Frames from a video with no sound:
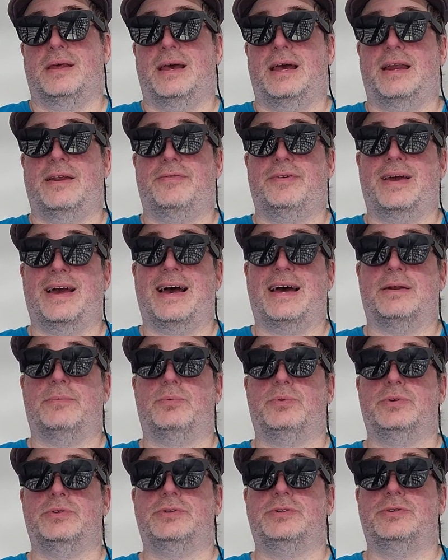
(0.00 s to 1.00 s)
And if you add a
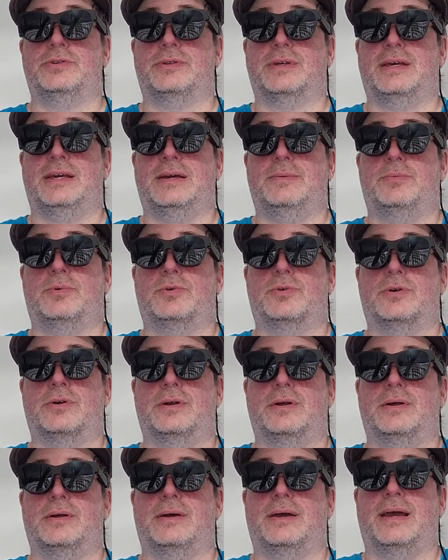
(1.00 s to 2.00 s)
Bluetooth
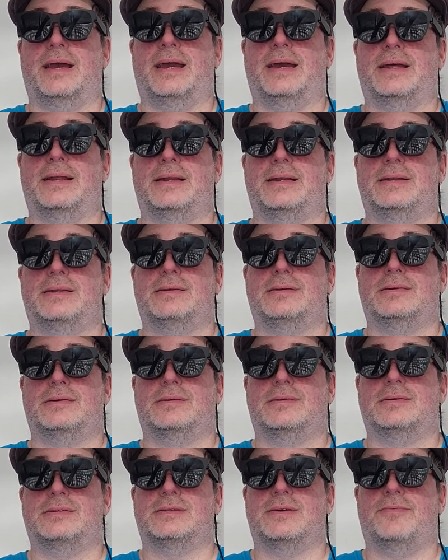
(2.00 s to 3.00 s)
keyboard and
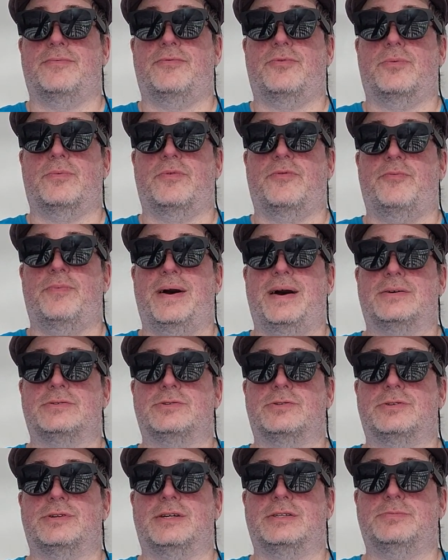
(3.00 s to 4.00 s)
some form of mouse
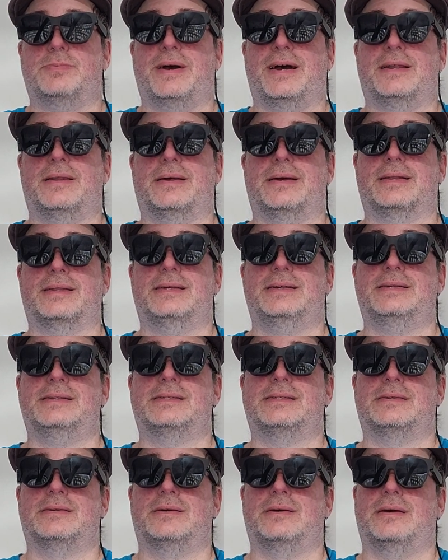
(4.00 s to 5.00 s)
or touchpad like
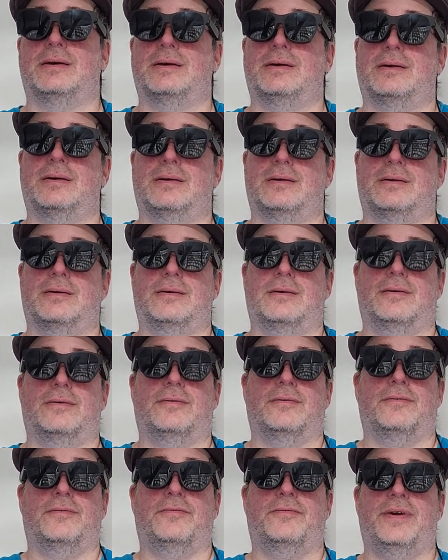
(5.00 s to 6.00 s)
this,
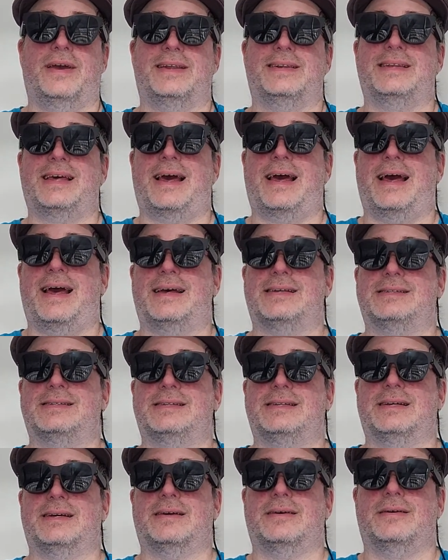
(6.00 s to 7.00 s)

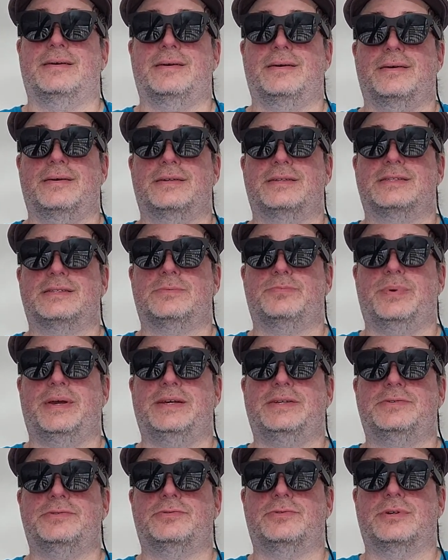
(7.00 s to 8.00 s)
fantastic
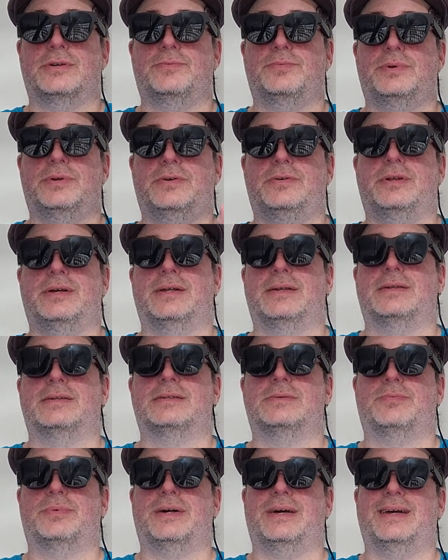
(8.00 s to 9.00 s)
spatial computing
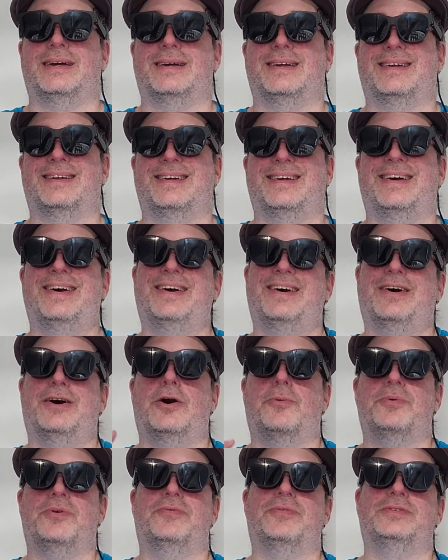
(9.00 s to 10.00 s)
display.
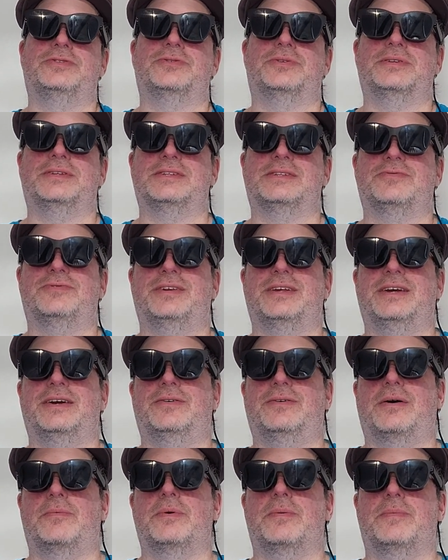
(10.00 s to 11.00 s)
Hope you've enjoyed this
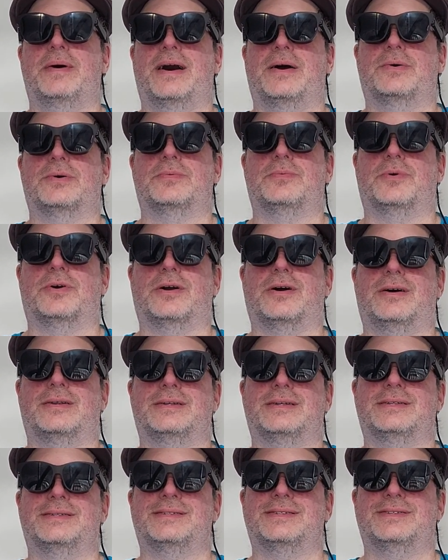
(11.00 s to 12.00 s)
video. I'll be back with more
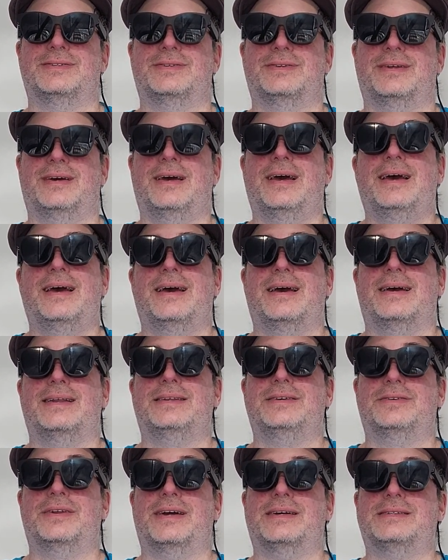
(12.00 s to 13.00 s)
content soon.
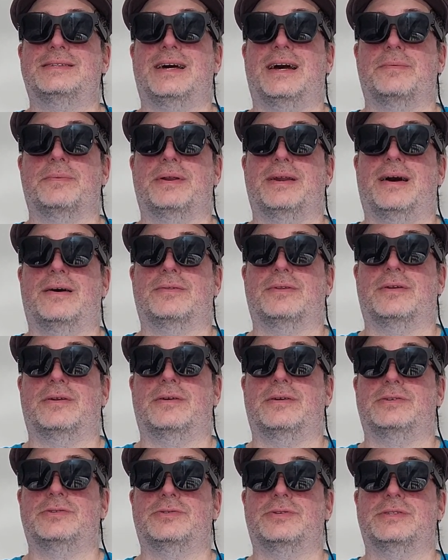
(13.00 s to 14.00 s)
Until next time, get out there
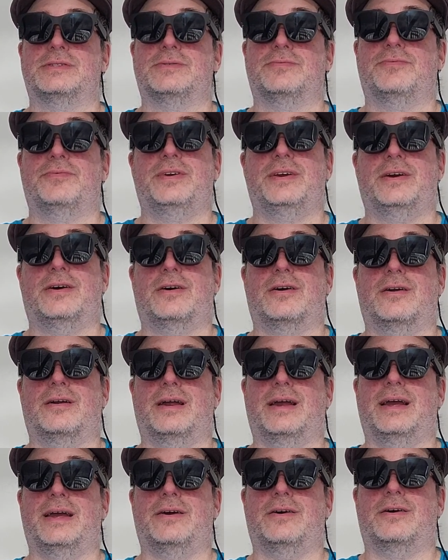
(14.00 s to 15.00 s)
and enjoy some
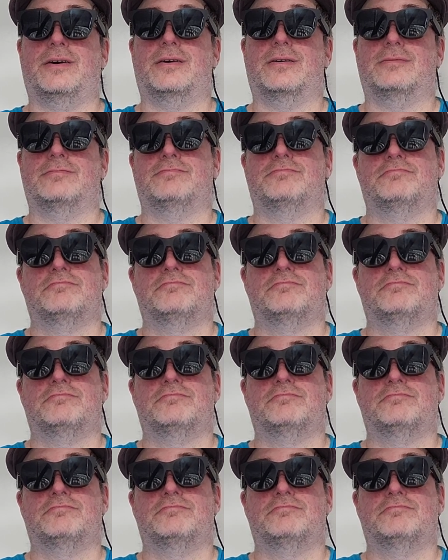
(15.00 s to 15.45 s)
VR, AR,